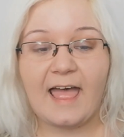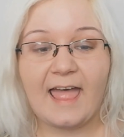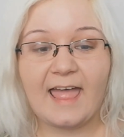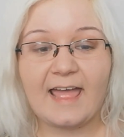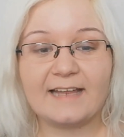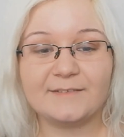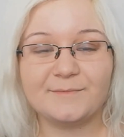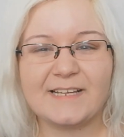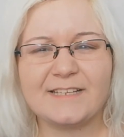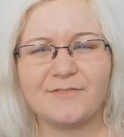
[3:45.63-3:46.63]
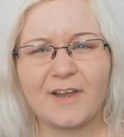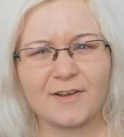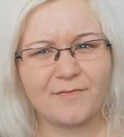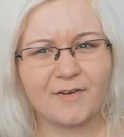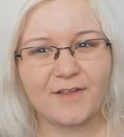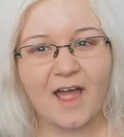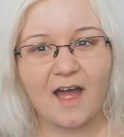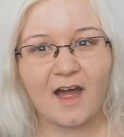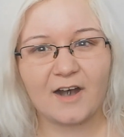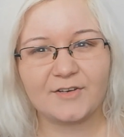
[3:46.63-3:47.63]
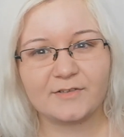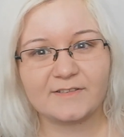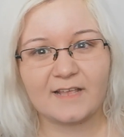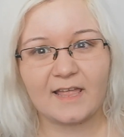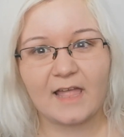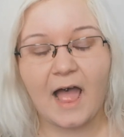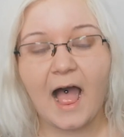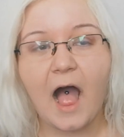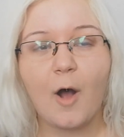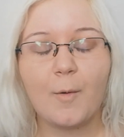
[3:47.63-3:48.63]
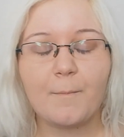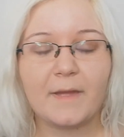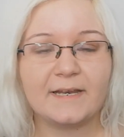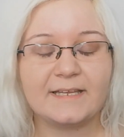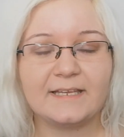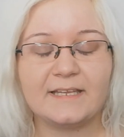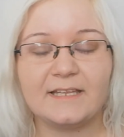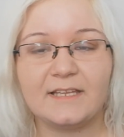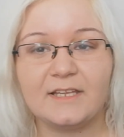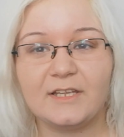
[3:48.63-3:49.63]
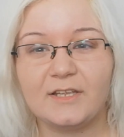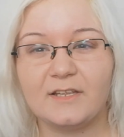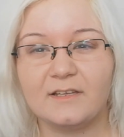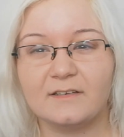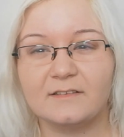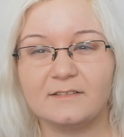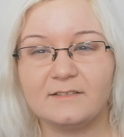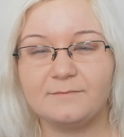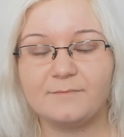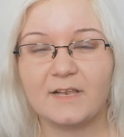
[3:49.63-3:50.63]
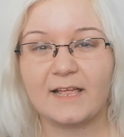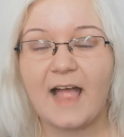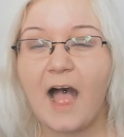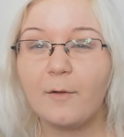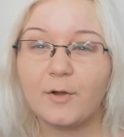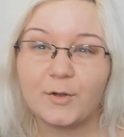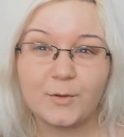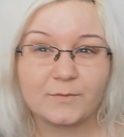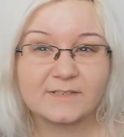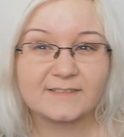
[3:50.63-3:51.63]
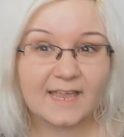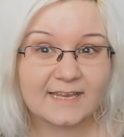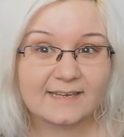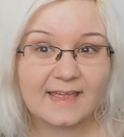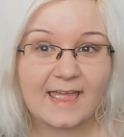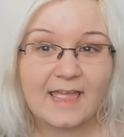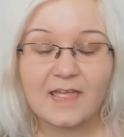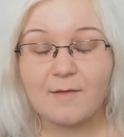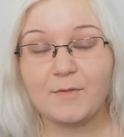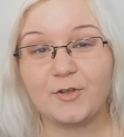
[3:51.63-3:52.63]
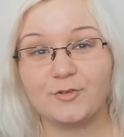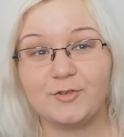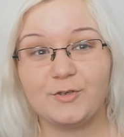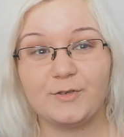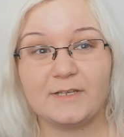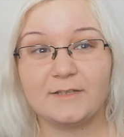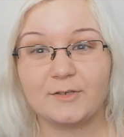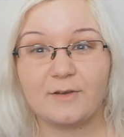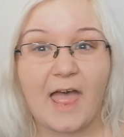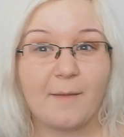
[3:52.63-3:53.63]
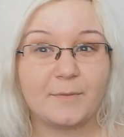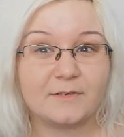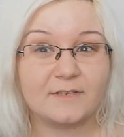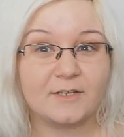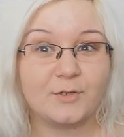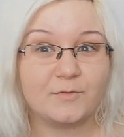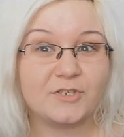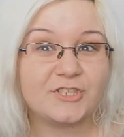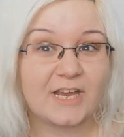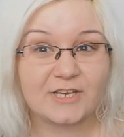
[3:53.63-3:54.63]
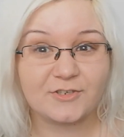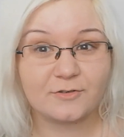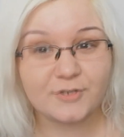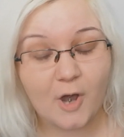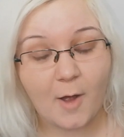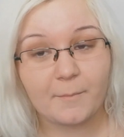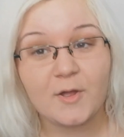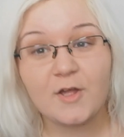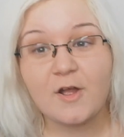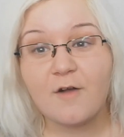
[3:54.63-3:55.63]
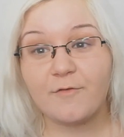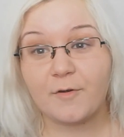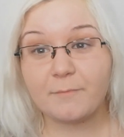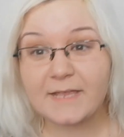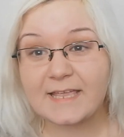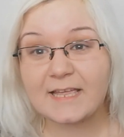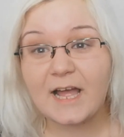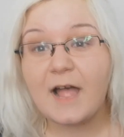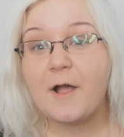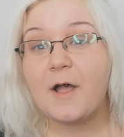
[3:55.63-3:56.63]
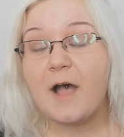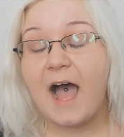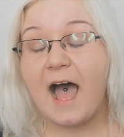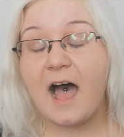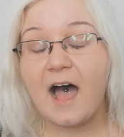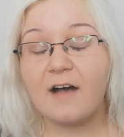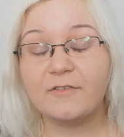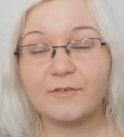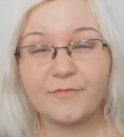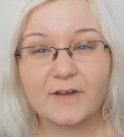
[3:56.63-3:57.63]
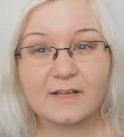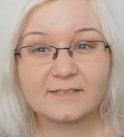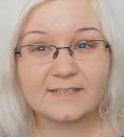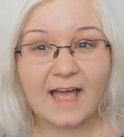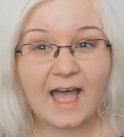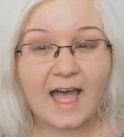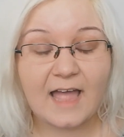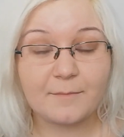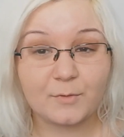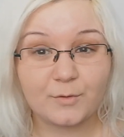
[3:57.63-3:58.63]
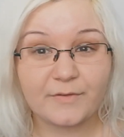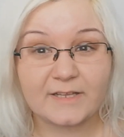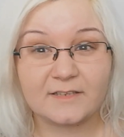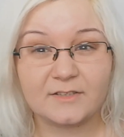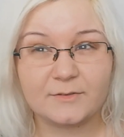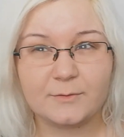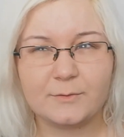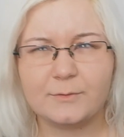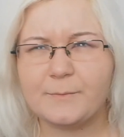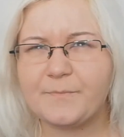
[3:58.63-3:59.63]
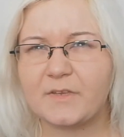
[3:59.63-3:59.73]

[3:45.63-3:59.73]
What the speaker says: and it's very hard to say how many like how long you would stay there, because it could happen that you would change your job. For me, for first I moved into